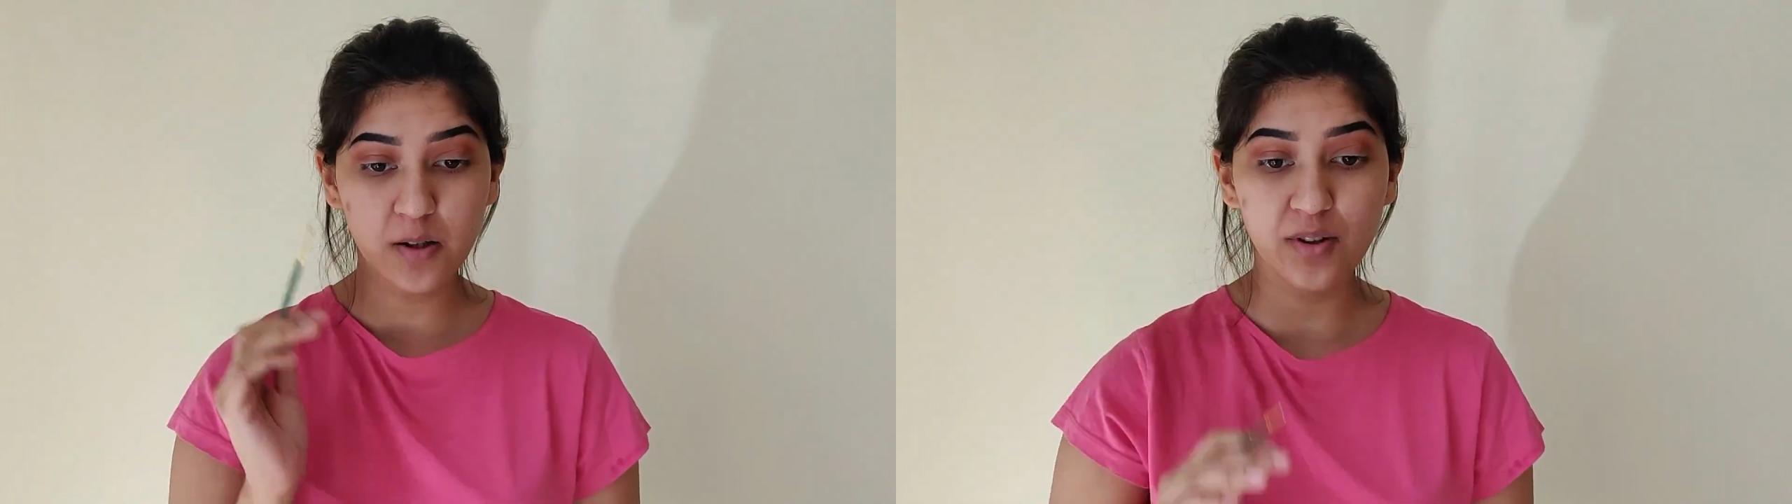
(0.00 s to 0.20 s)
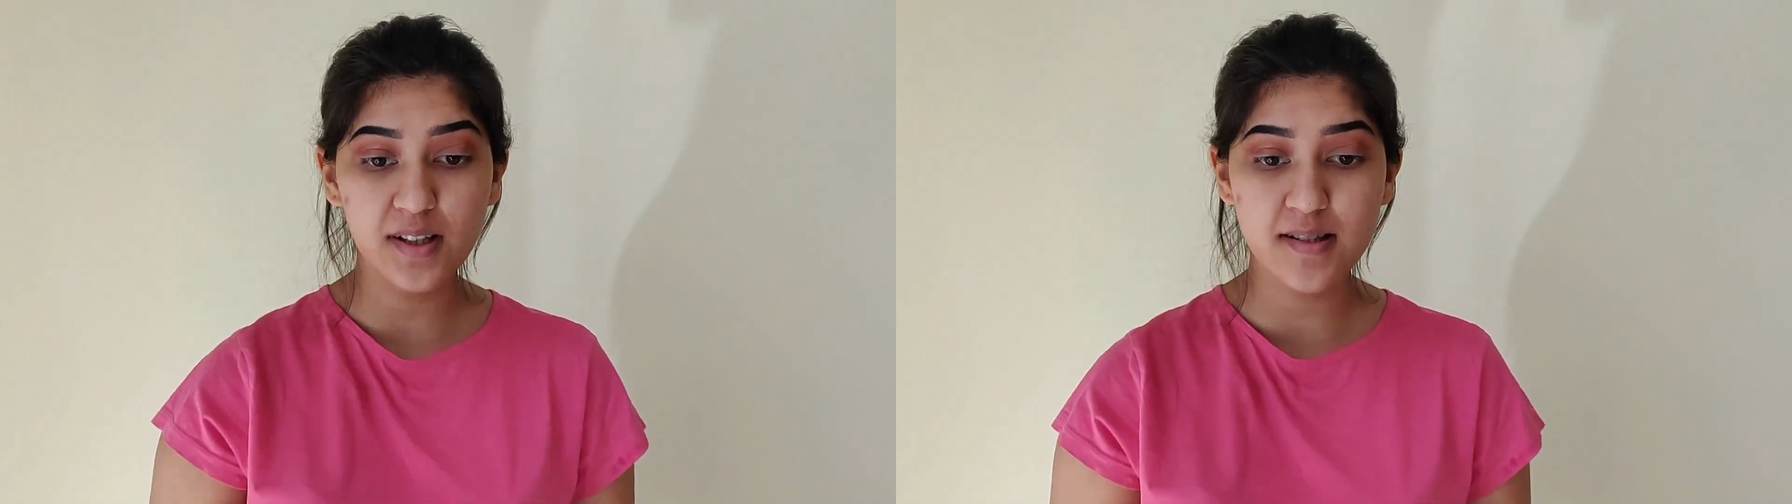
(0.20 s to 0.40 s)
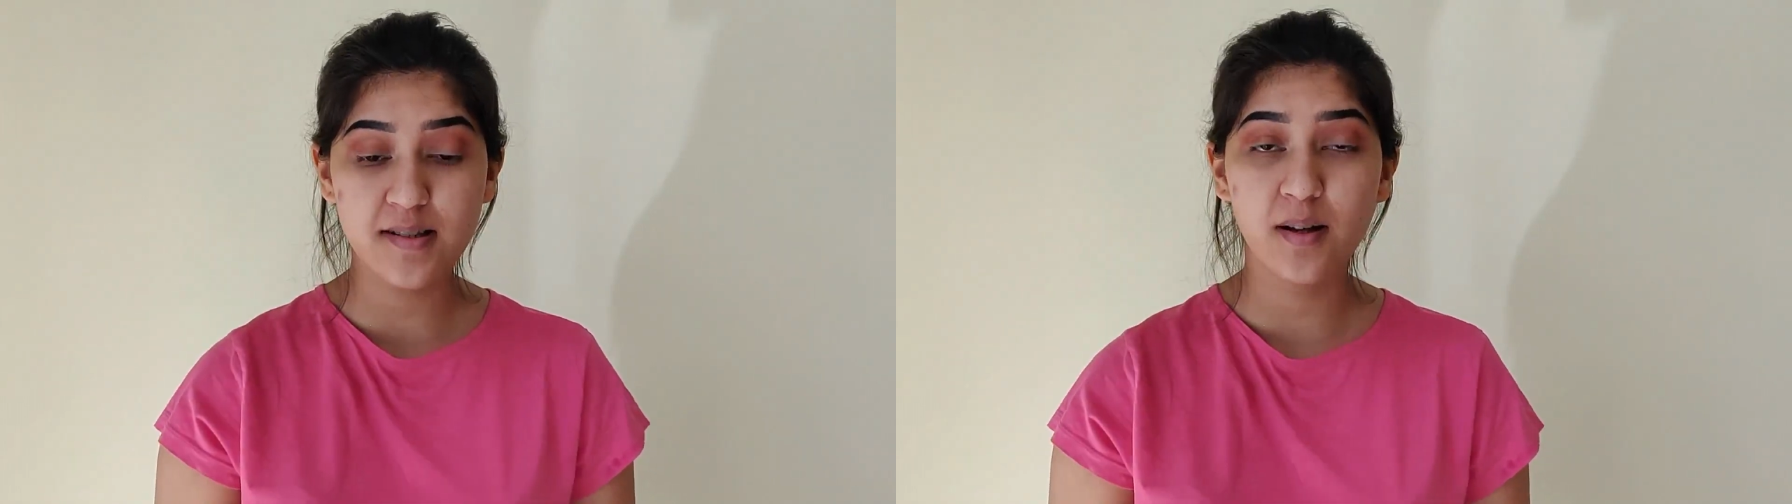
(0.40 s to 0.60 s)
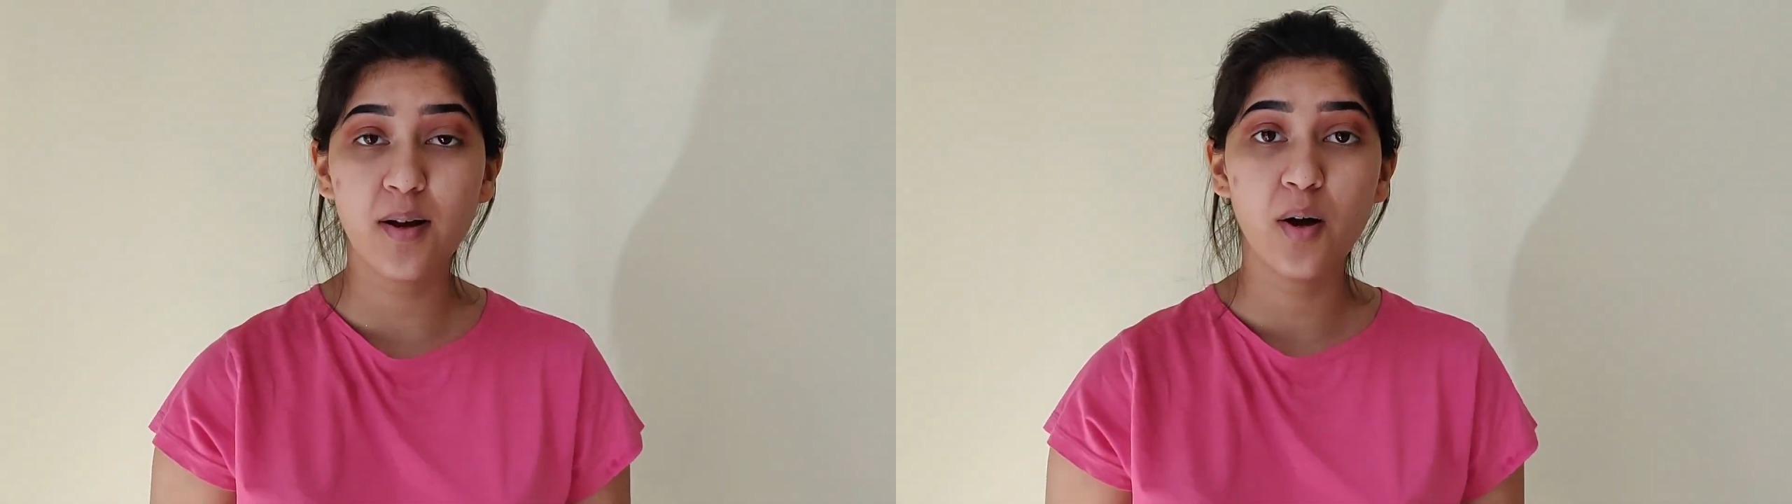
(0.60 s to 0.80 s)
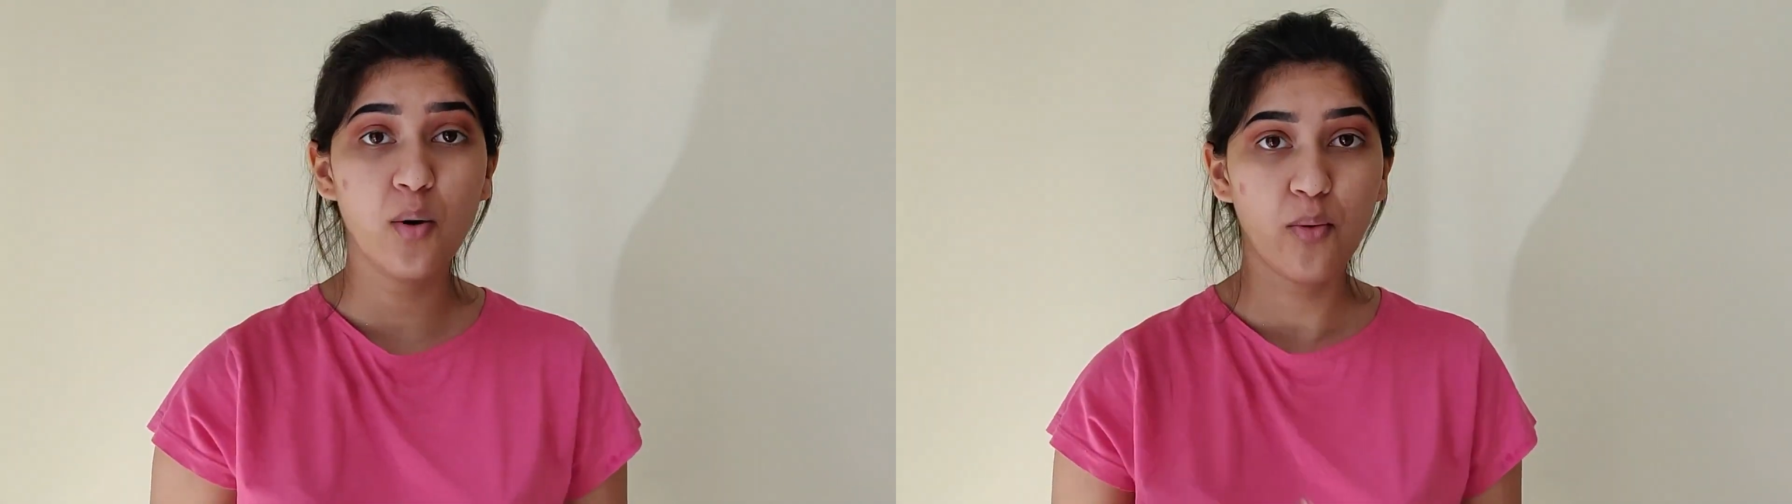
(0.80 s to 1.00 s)
crease
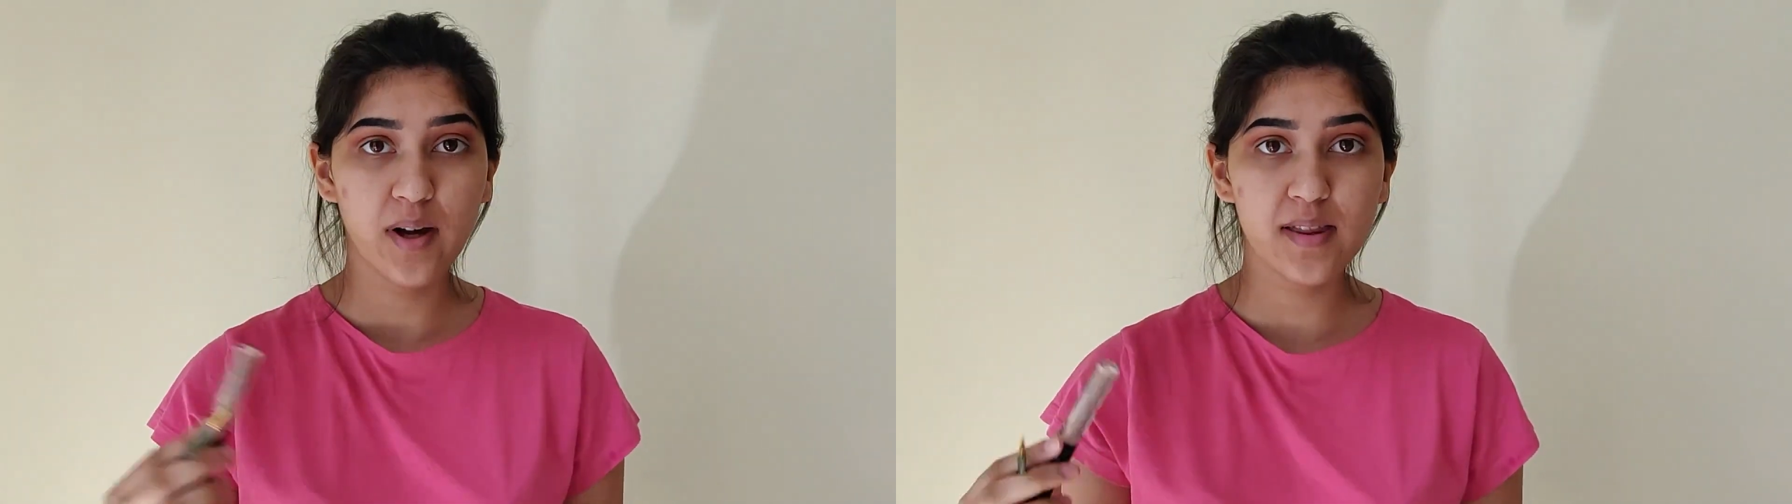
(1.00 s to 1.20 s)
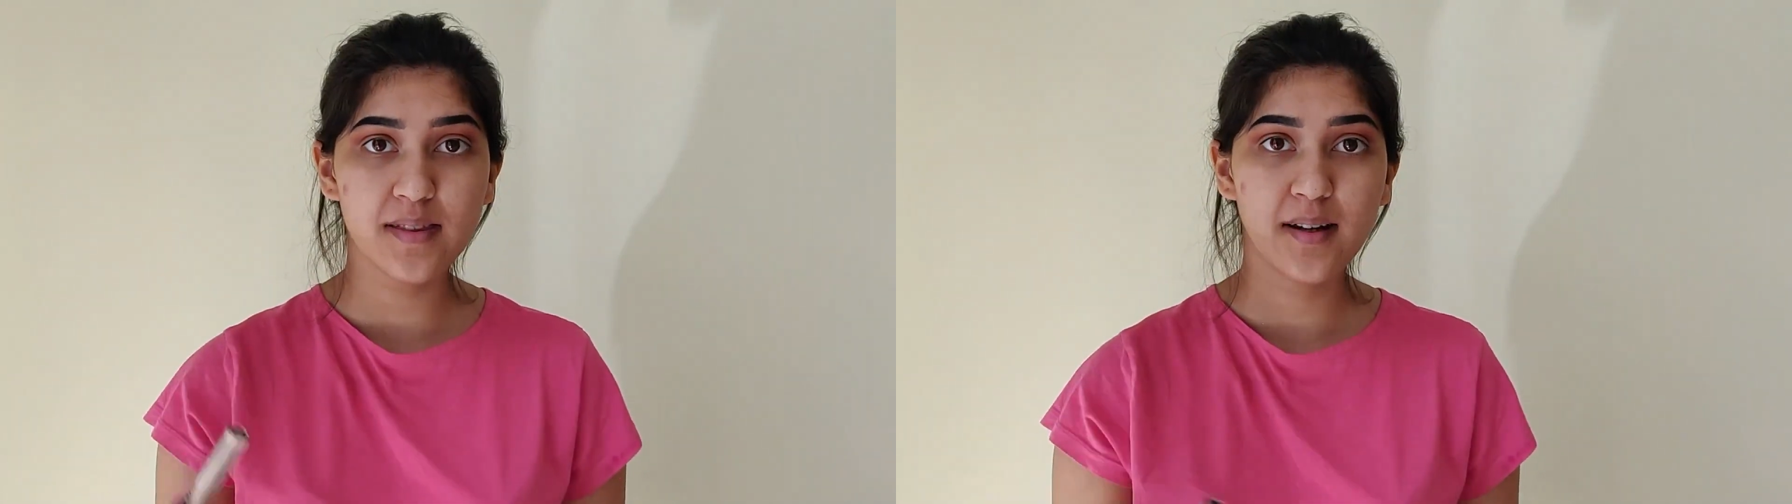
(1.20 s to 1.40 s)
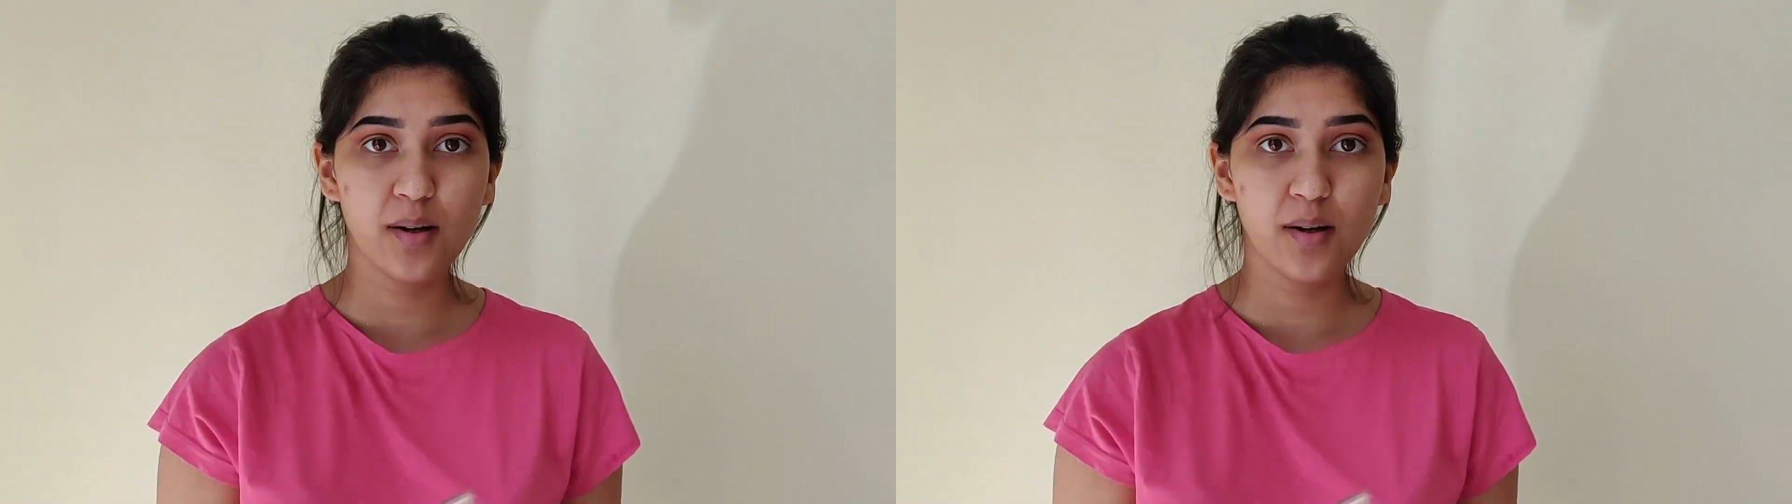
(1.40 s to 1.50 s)
with,